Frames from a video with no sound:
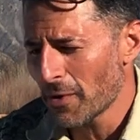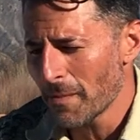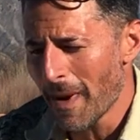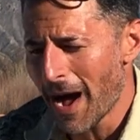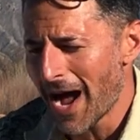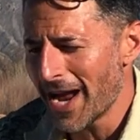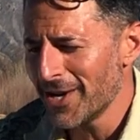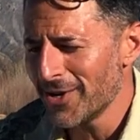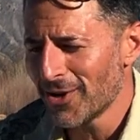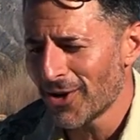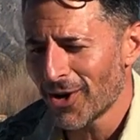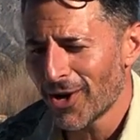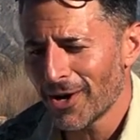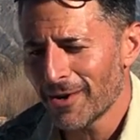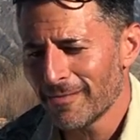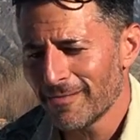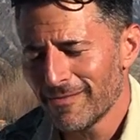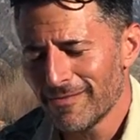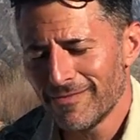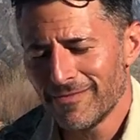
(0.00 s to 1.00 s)

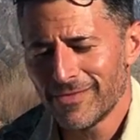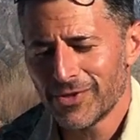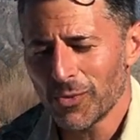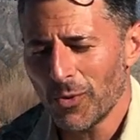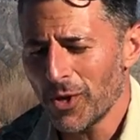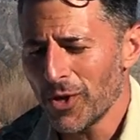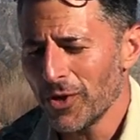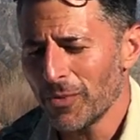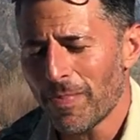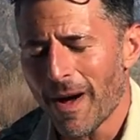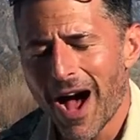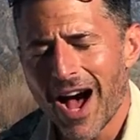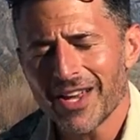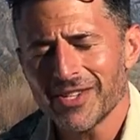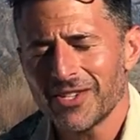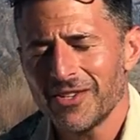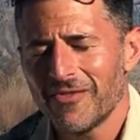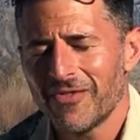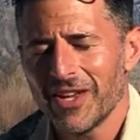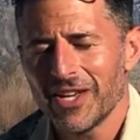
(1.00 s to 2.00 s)
reminder. It's one of the
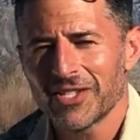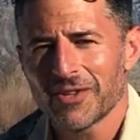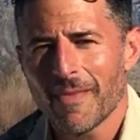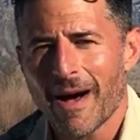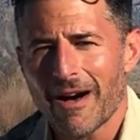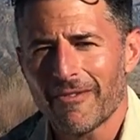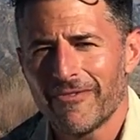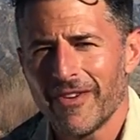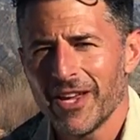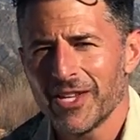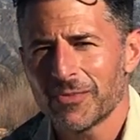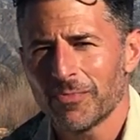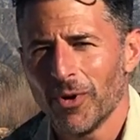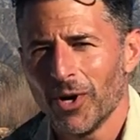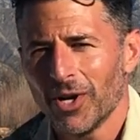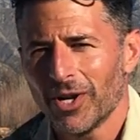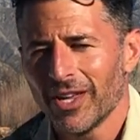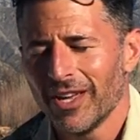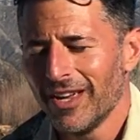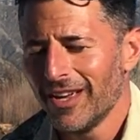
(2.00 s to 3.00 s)
positive things about
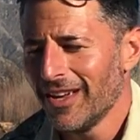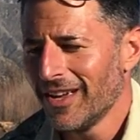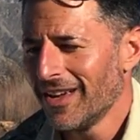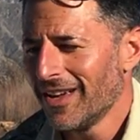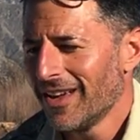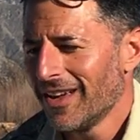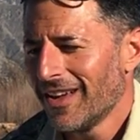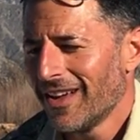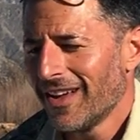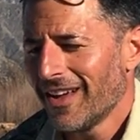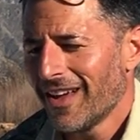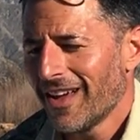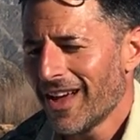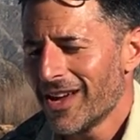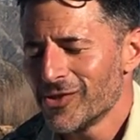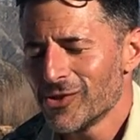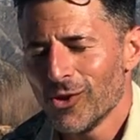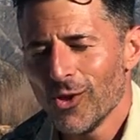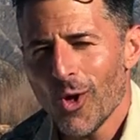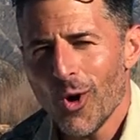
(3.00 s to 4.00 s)
Facebook.
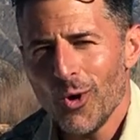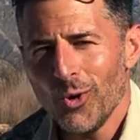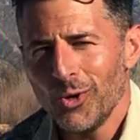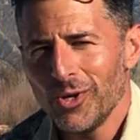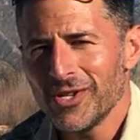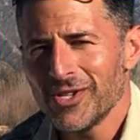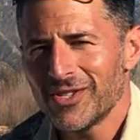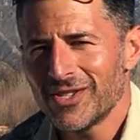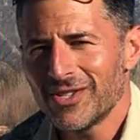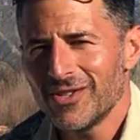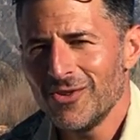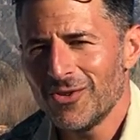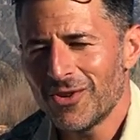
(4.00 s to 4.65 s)
As alone as